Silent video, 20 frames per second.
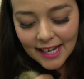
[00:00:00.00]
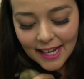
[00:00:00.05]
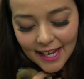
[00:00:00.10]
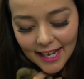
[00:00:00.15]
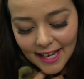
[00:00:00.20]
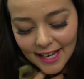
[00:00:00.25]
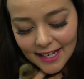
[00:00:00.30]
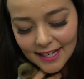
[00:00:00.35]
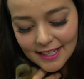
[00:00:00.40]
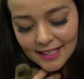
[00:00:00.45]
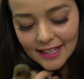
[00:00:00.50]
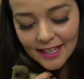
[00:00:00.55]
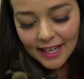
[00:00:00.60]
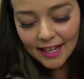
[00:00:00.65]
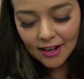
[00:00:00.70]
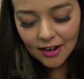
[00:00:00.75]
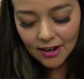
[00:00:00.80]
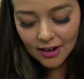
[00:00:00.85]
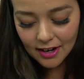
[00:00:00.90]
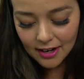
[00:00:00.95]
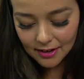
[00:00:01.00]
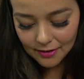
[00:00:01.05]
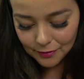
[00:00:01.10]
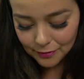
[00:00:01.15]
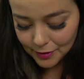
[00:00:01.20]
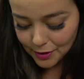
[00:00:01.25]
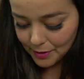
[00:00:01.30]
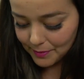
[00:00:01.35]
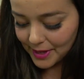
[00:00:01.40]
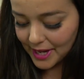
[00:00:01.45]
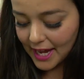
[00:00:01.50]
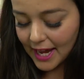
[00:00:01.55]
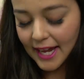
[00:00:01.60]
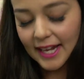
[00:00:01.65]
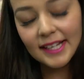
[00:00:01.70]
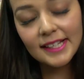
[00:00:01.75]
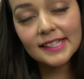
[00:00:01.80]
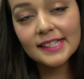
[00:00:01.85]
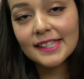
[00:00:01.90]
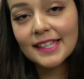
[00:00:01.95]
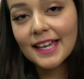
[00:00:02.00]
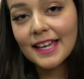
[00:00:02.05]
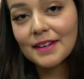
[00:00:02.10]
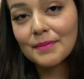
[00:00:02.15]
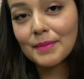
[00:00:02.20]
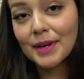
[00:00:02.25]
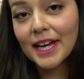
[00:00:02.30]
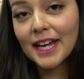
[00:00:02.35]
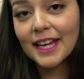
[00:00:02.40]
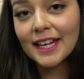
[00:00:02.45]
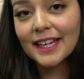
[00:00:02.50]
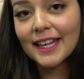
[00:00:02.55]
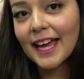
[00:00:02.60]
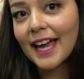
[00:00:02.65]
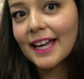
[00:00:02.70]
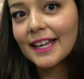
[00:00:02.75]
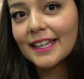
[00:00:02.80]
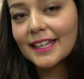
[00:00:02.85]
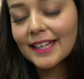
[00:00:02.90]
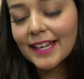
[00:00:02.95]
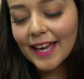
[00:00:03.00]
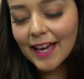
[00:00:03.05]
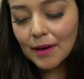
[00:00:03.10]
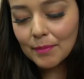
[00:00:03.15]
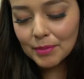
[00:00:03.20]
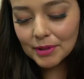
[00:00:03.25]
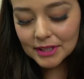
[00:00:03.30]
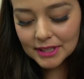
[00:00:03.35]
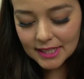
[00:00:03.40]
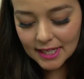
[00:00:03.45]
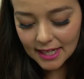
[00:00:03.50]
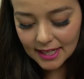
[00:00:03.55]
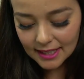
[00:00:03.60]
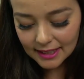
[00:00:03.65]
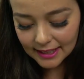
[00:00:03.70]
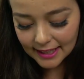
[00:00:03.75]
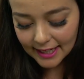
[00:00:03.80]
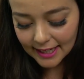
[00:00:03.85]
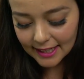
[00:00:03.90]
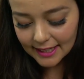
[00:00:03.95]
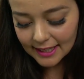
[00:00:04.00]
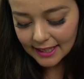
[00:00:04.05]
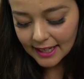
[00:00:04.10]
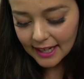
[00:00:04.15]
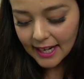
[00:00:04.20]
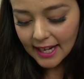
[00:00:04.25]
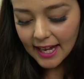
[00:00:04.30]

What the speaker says: and they are from eggs that my khaki Campbell duck laid.